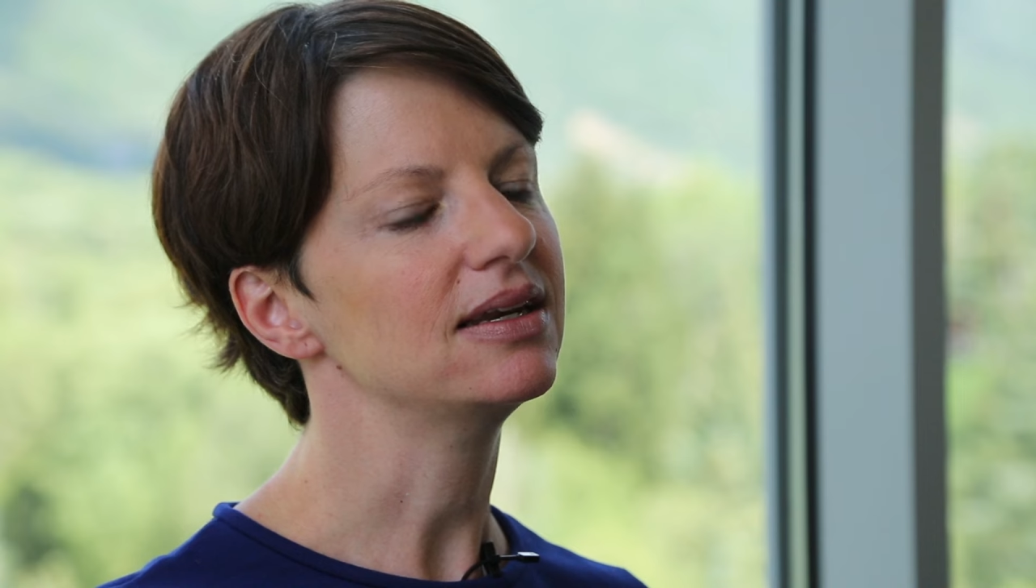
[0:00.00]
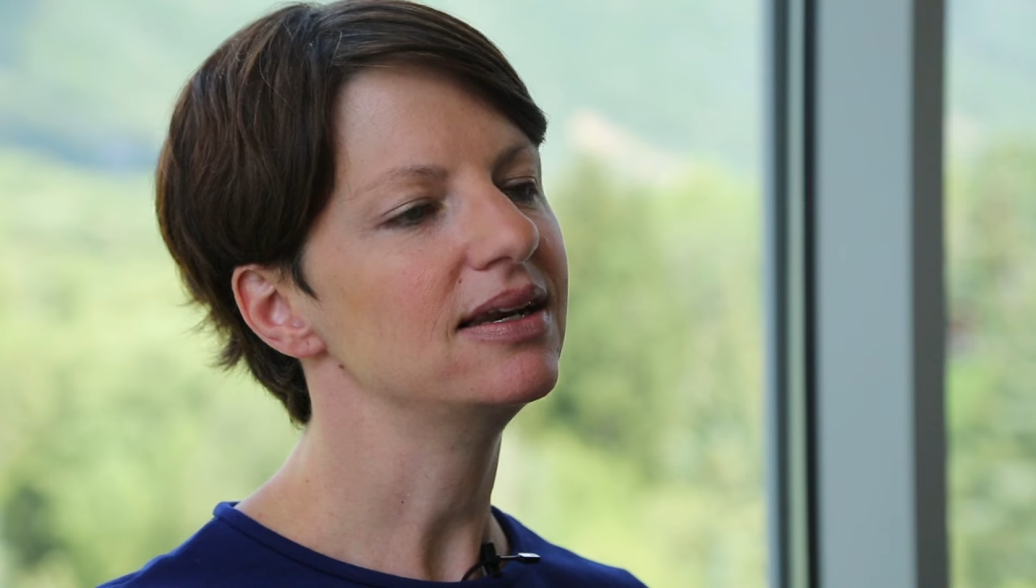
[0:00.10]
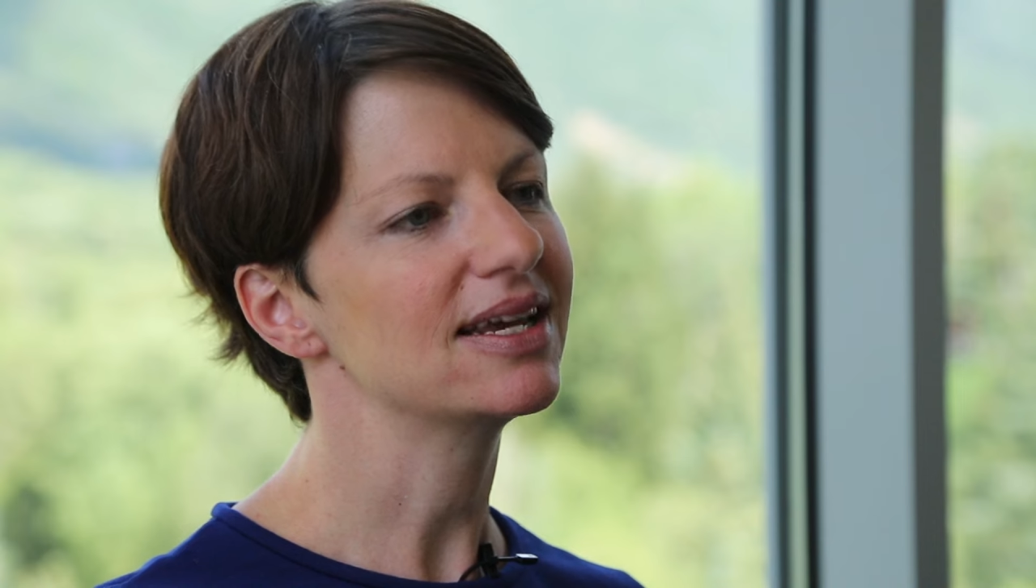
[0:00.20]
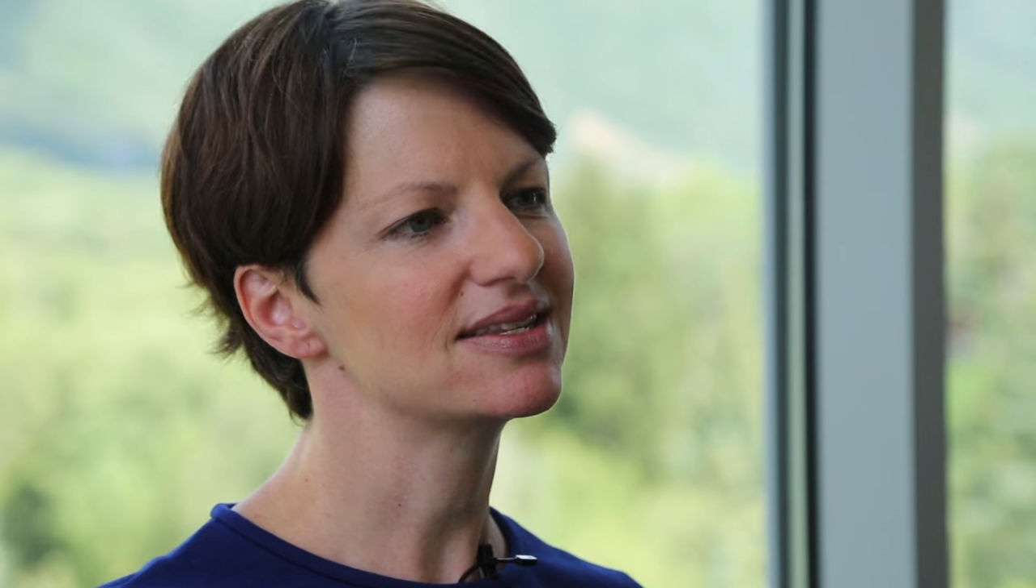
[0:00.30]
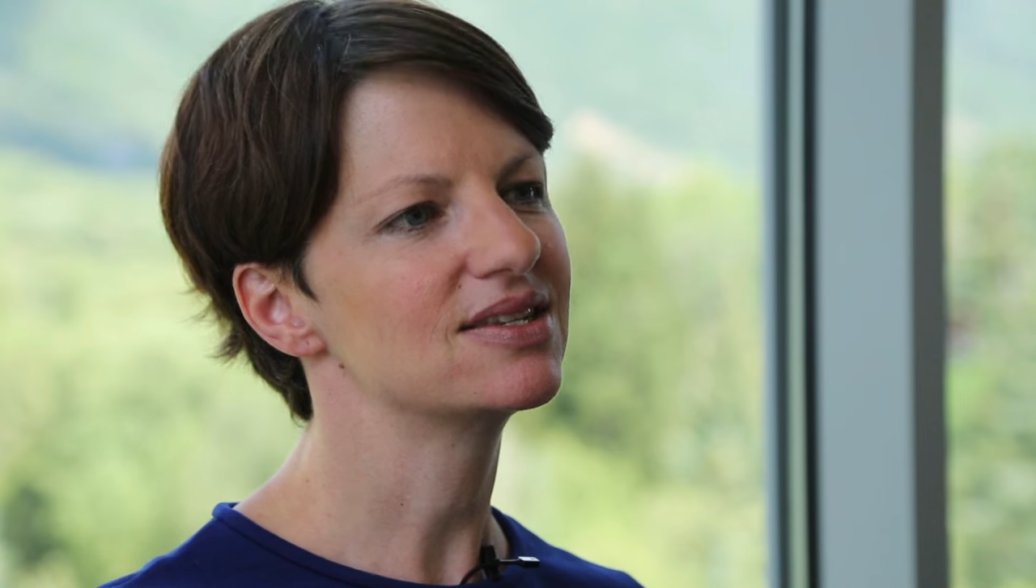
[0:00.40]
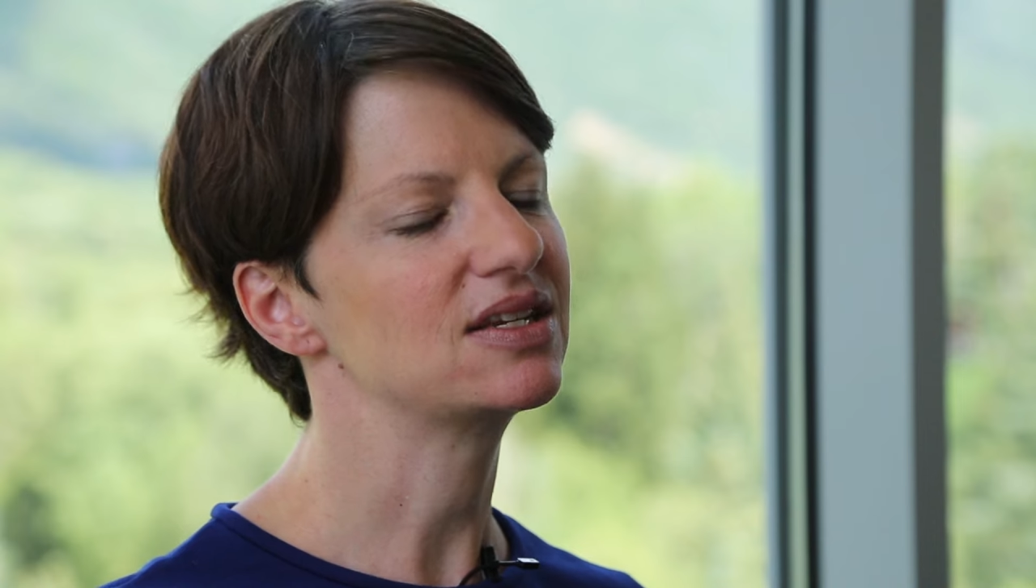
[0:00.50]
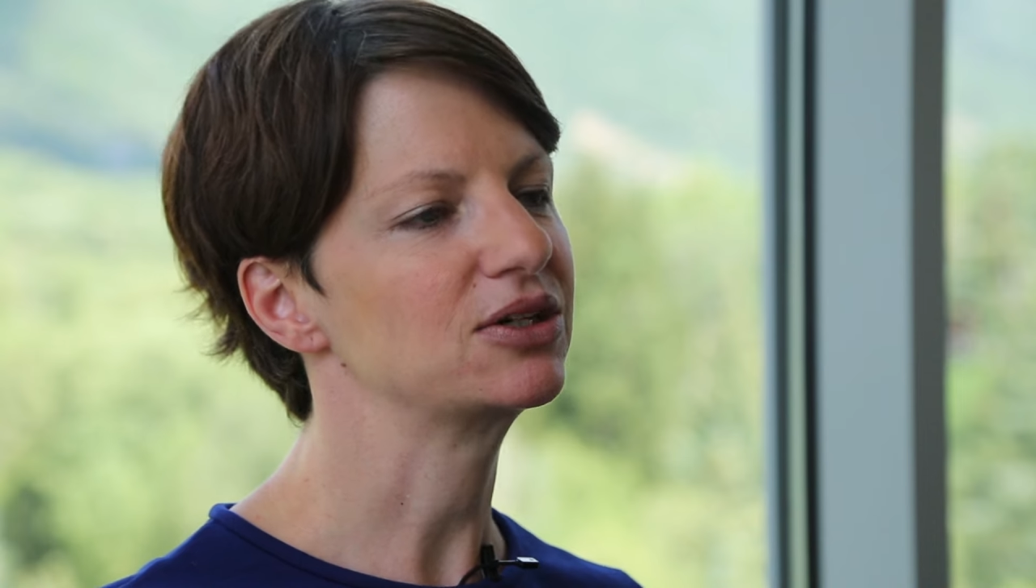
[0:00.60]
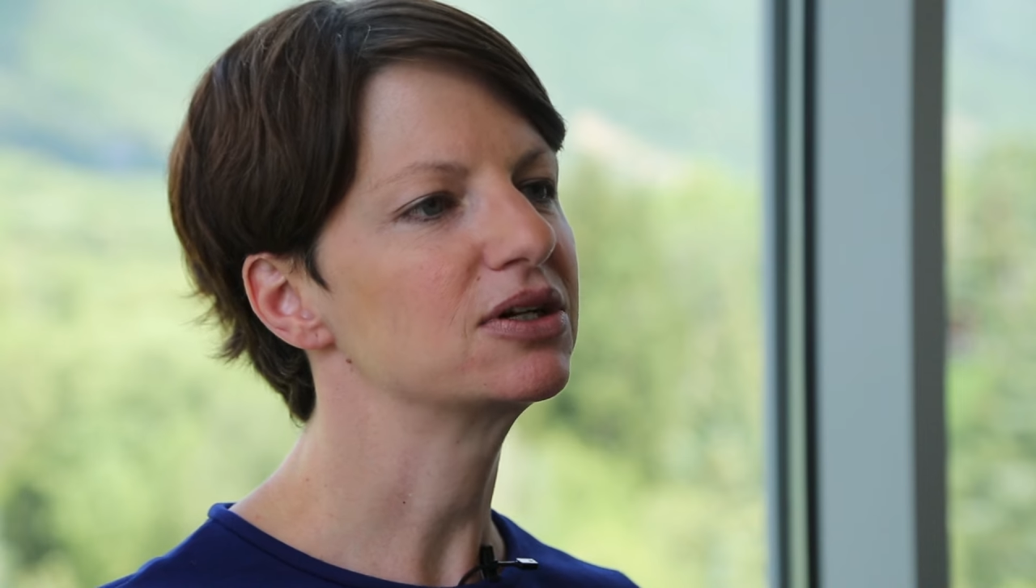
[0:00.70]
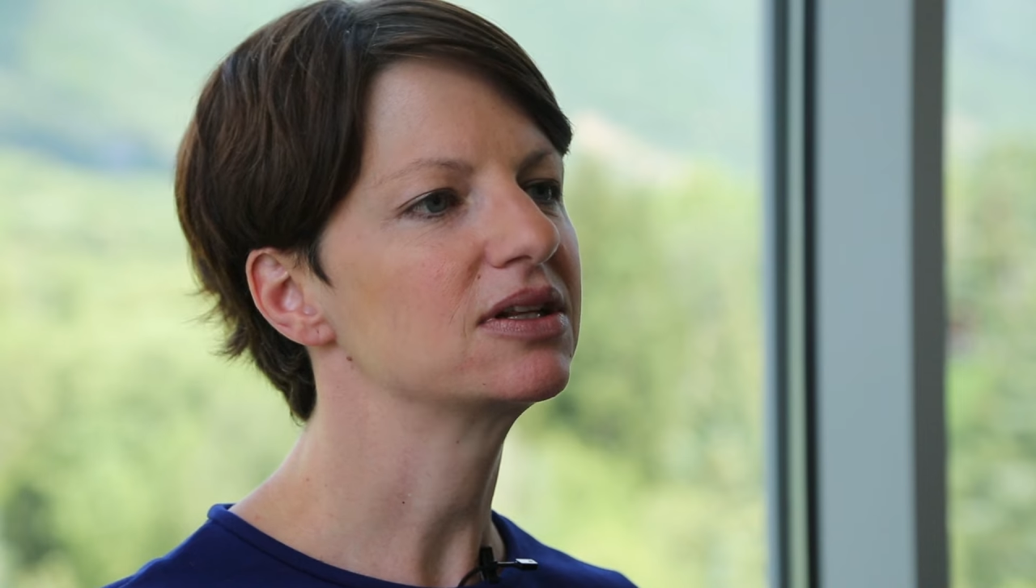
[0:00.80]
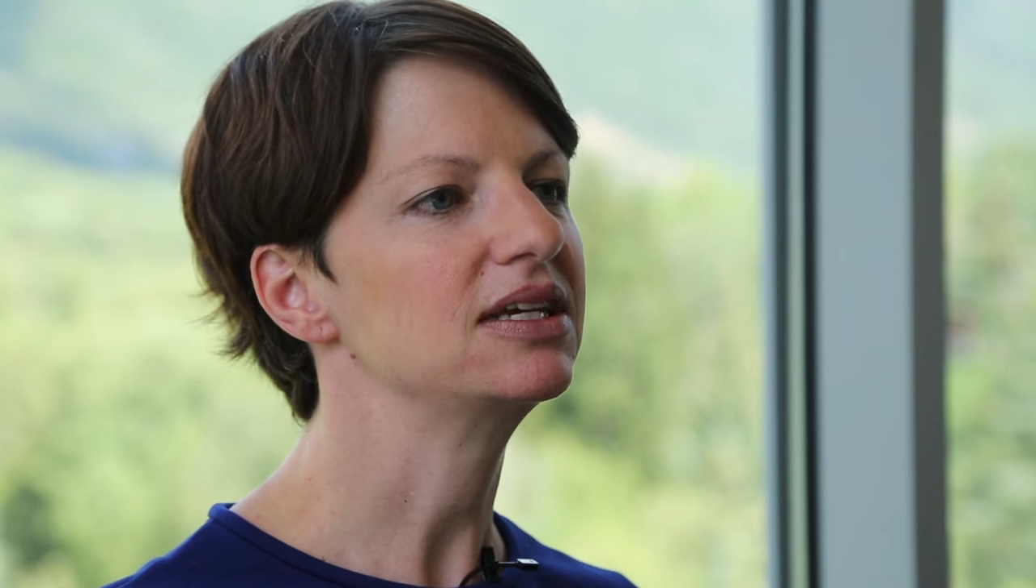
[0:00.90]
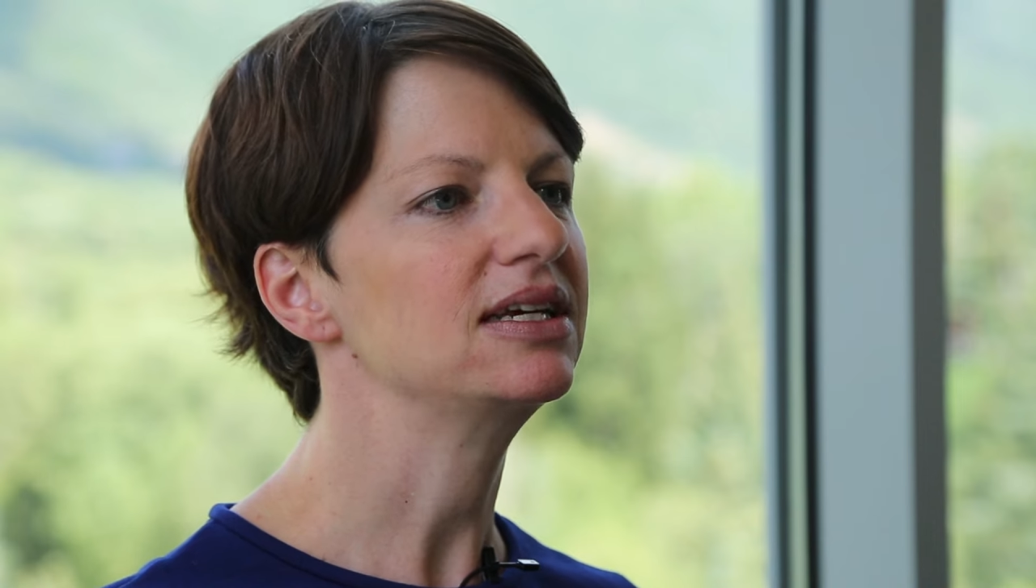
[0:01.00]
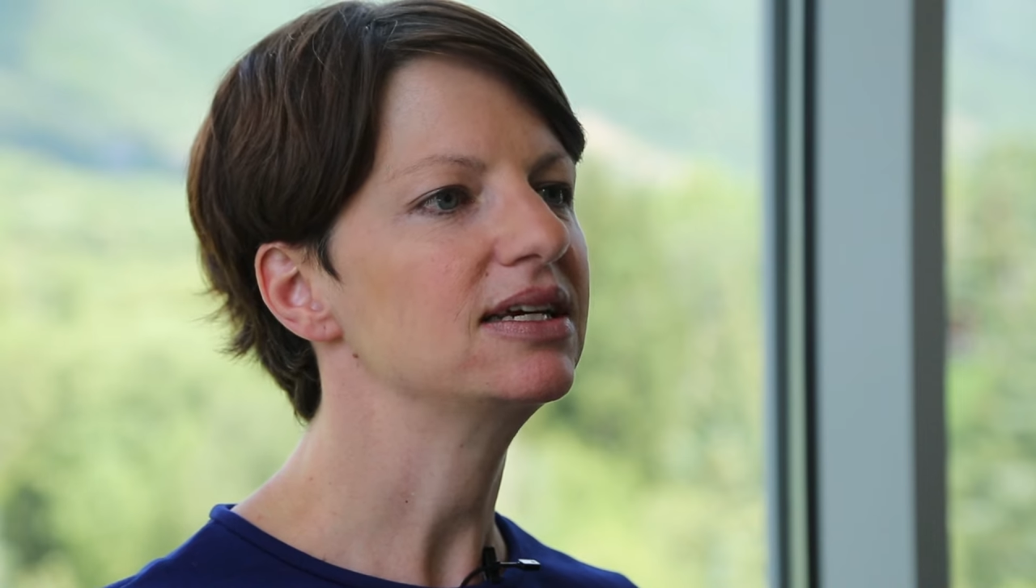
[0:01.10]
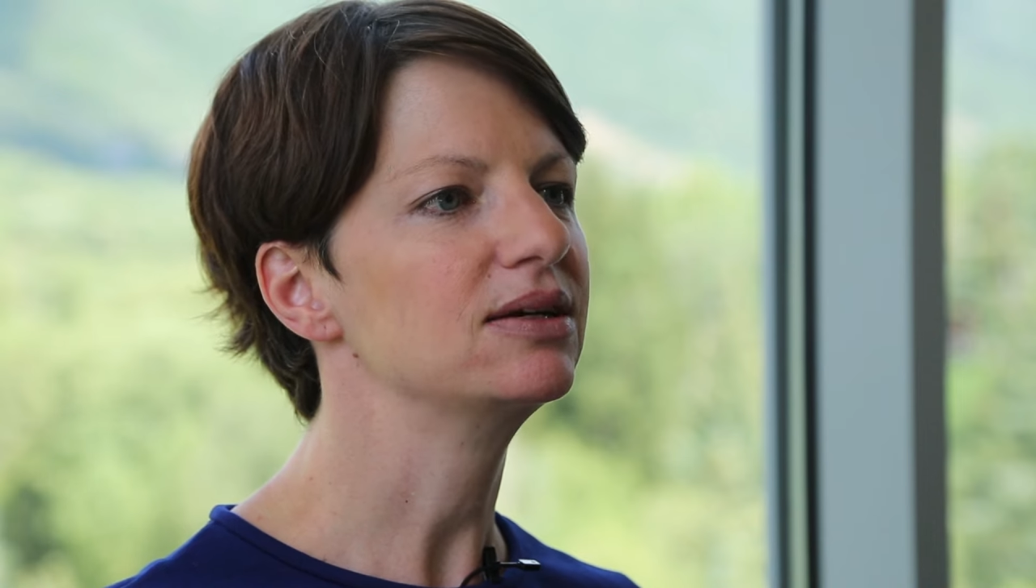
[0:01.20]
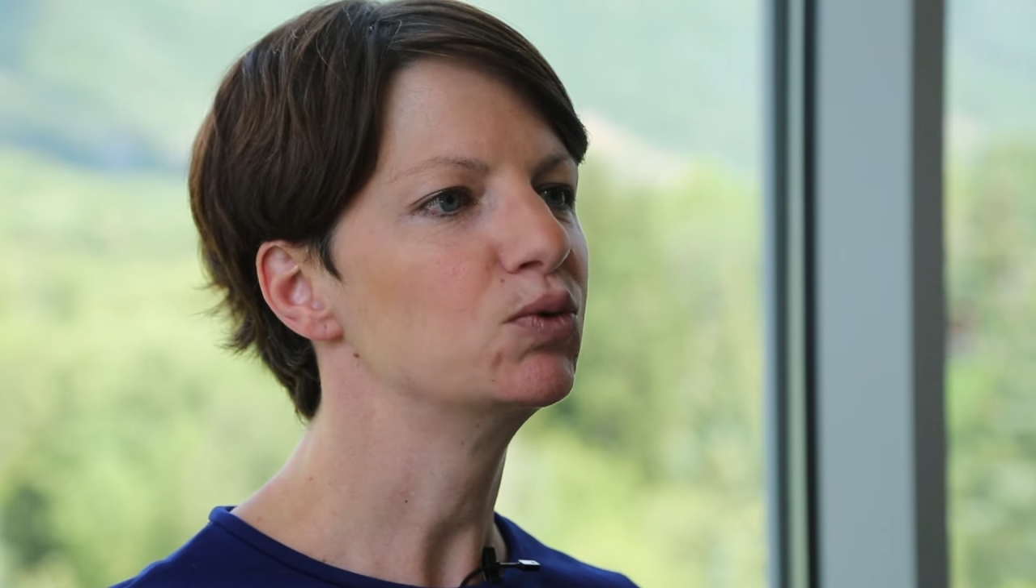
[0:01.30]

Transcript: necessarily